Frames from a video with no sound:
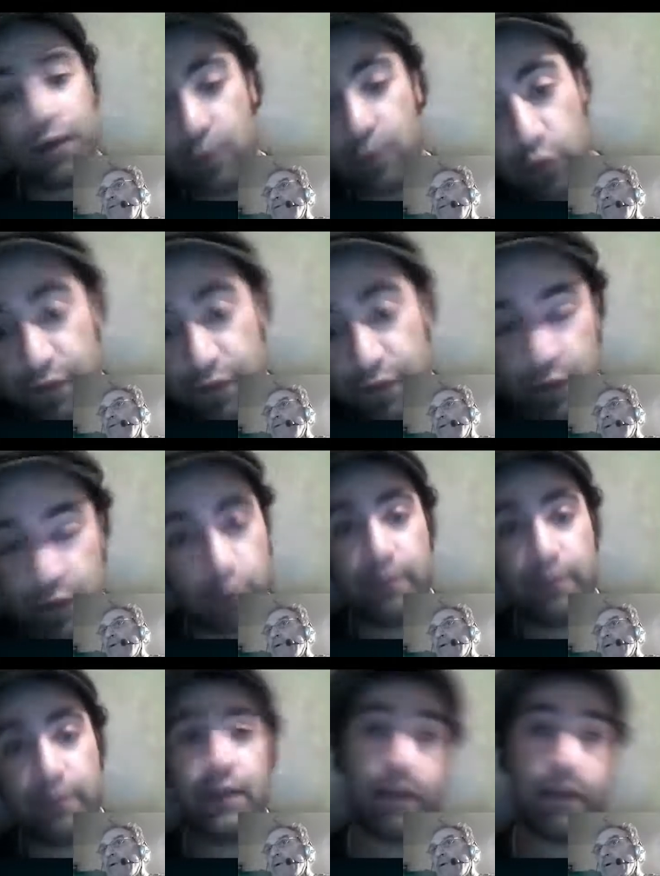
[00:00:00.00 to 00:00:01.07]
moved, it would have
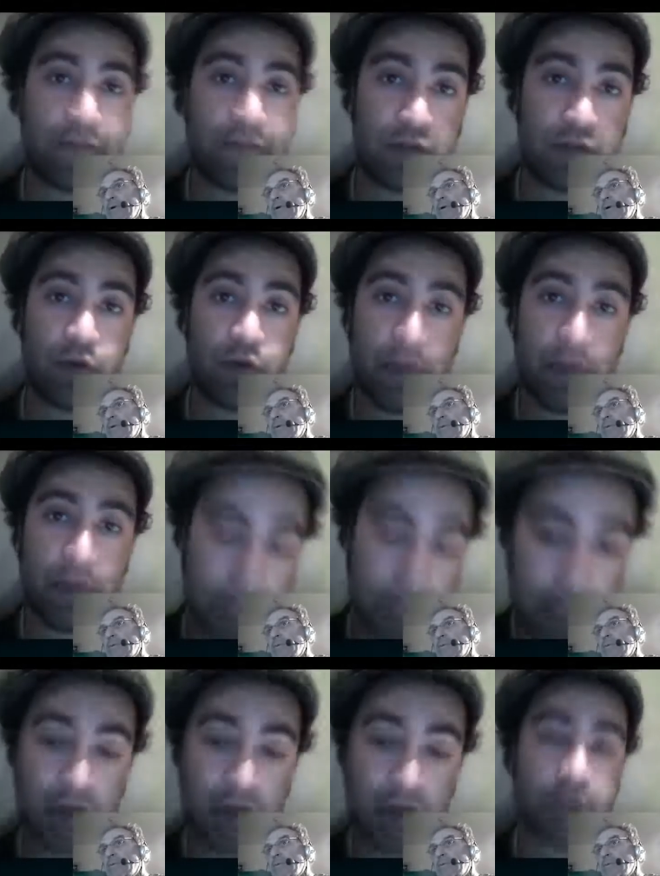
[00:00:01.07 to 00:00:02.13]
been a different story. I'll be dead
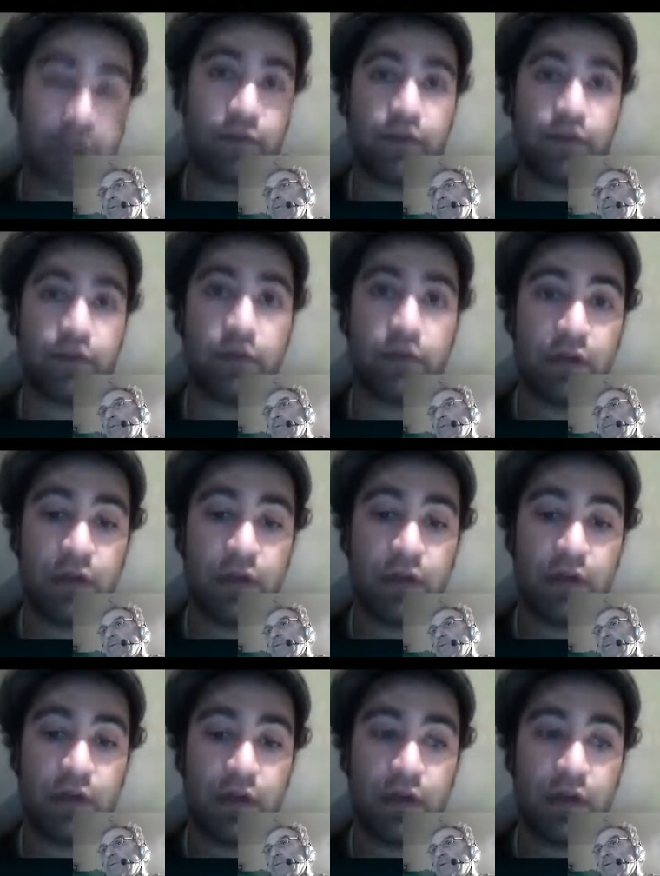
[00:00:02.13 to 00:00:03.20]
honest with you.
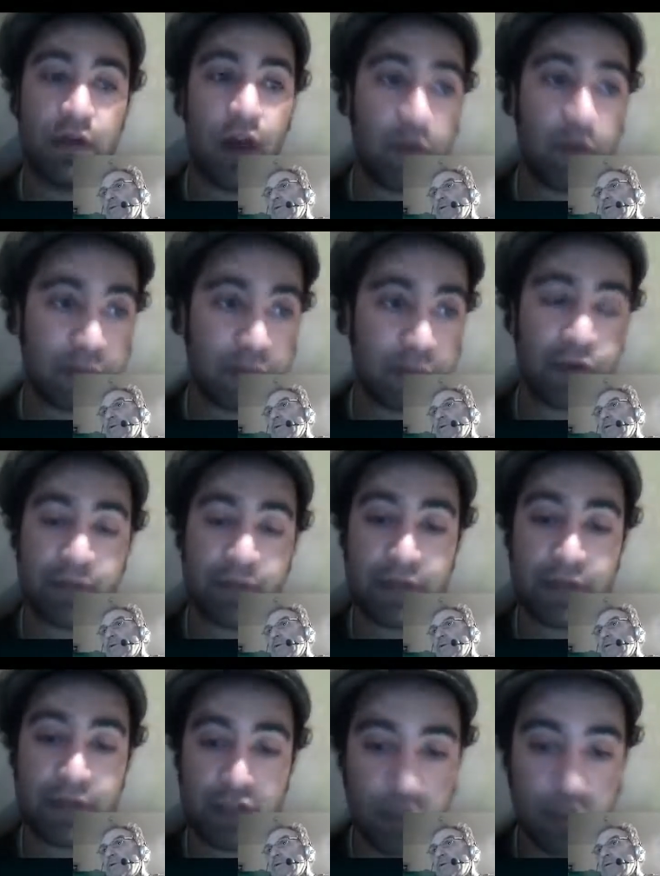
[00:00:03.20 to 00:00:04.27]
I was put in a
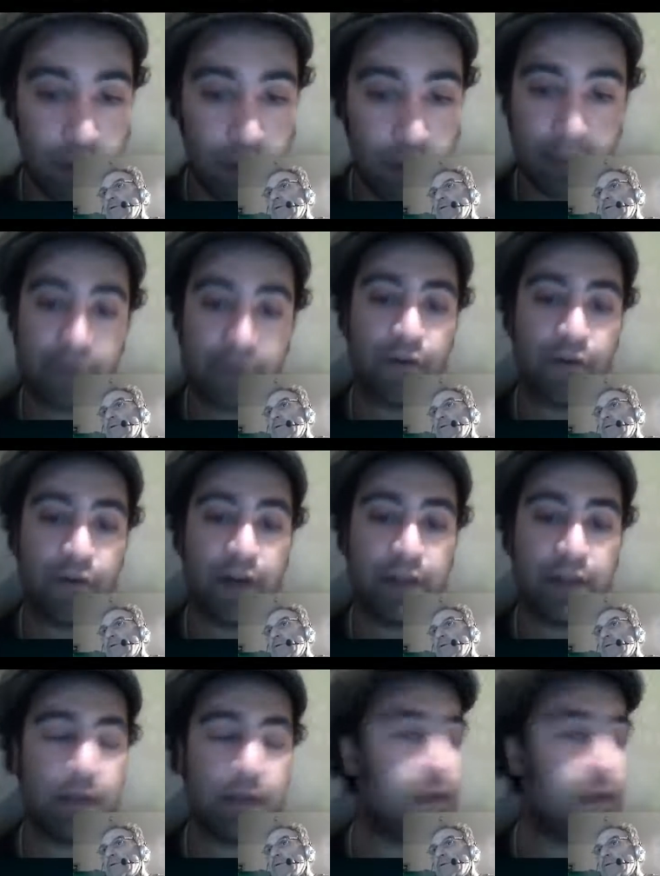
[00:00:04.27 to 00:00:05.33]
position where I'm
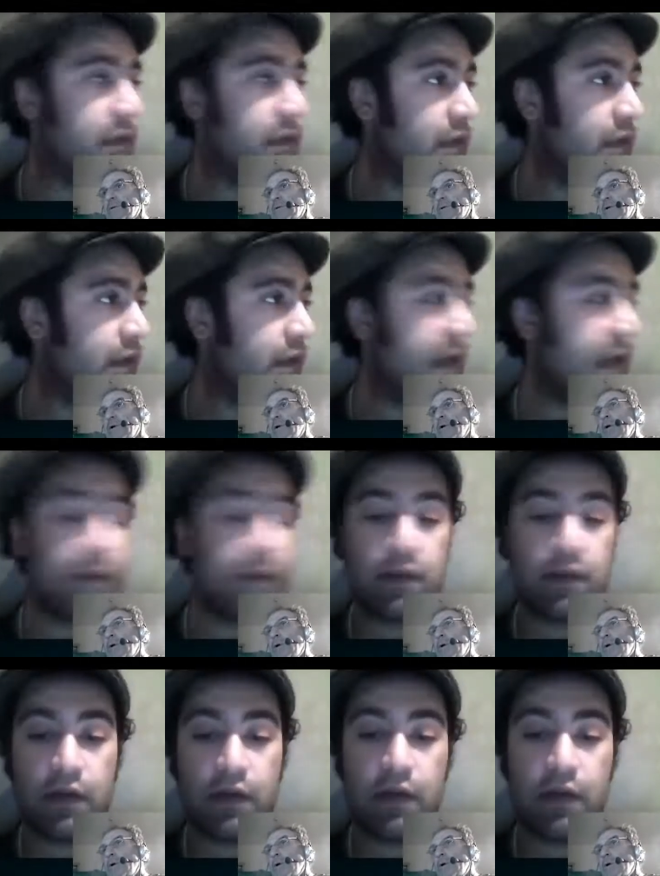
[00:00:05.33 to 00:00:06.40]
confined, and uh,
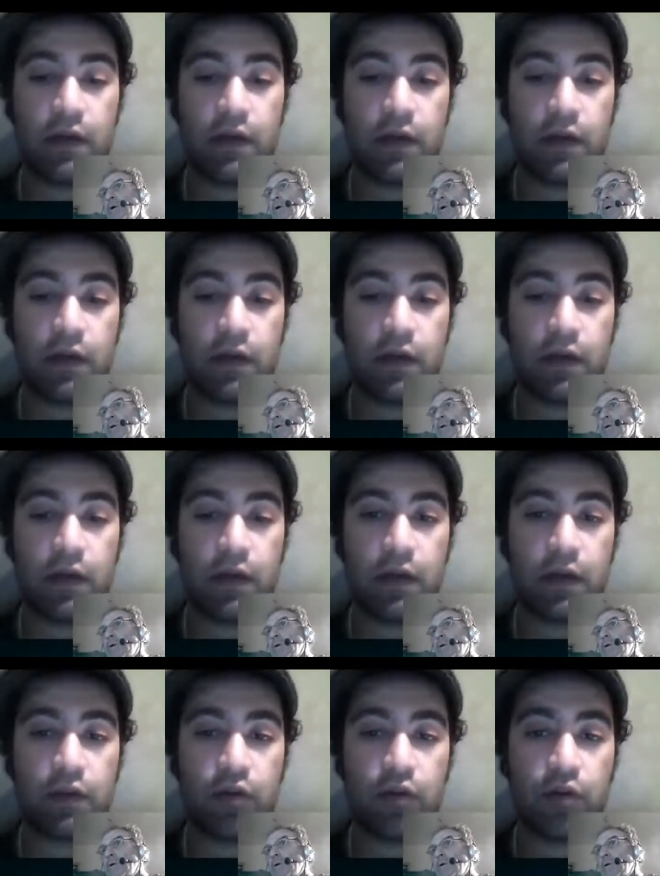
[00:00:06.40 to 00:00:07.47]
uh
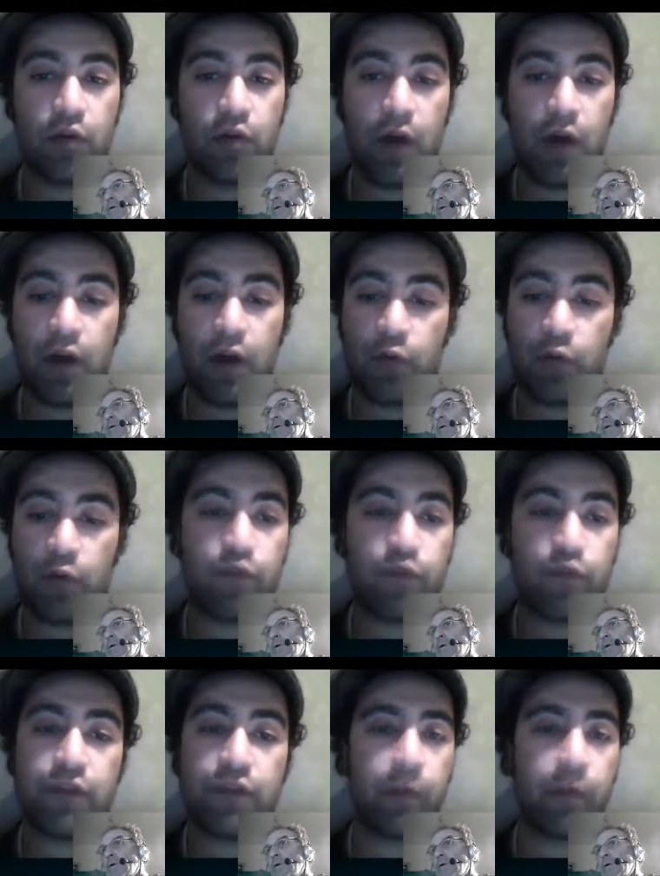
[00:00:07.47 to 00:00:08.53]
you know, I, I would have
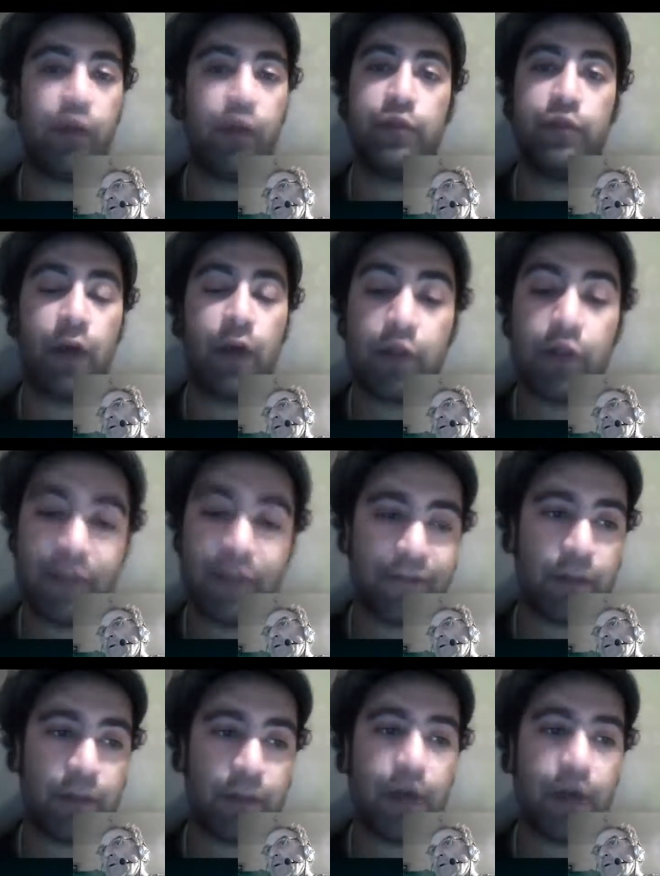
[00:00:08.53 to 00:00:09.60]
moved on my ah, own. I would have
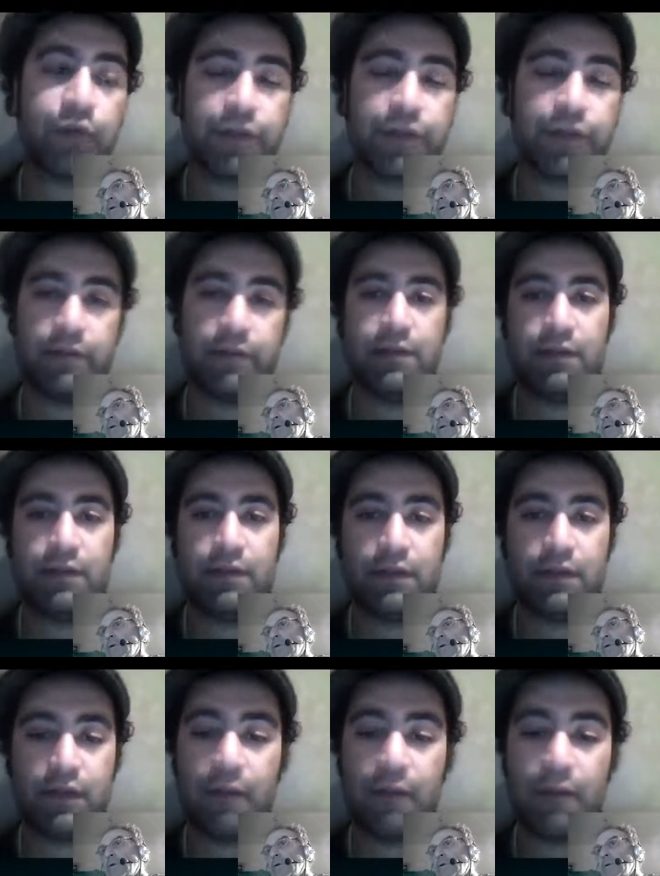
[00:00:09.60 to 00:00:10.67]
left on my own terms.
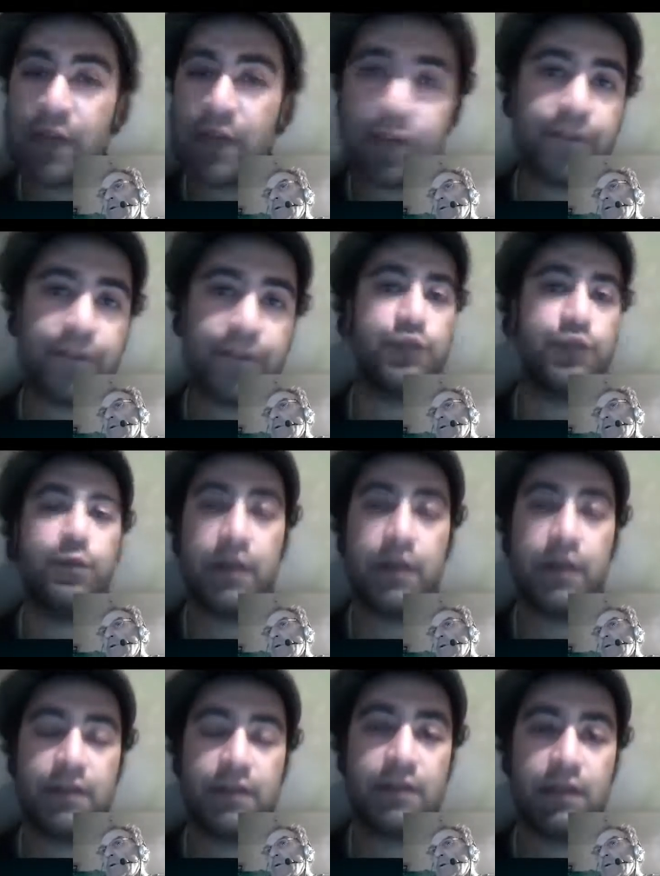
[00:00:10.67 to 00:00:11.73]
I've been here for two
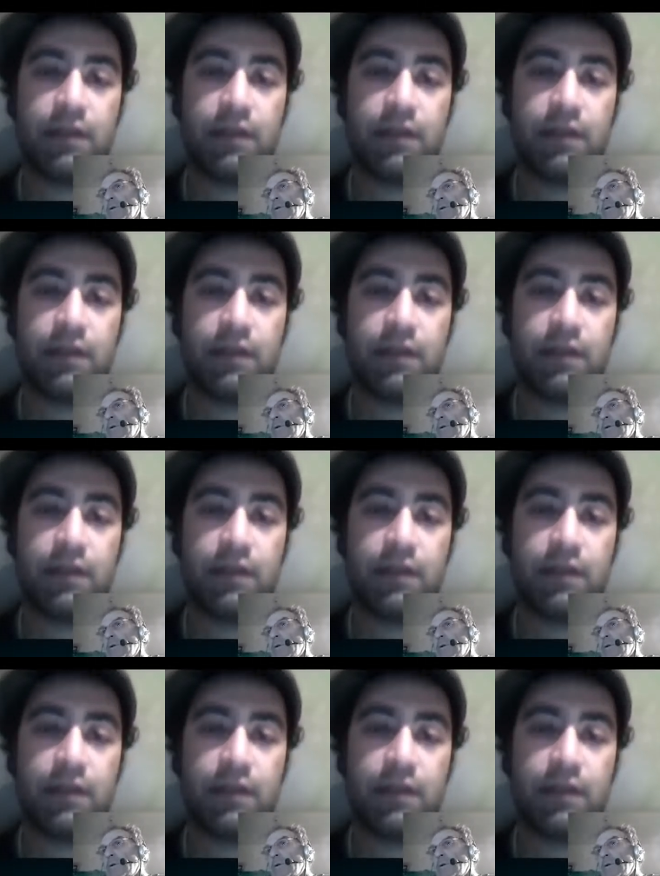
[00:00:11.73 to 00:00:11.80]
months,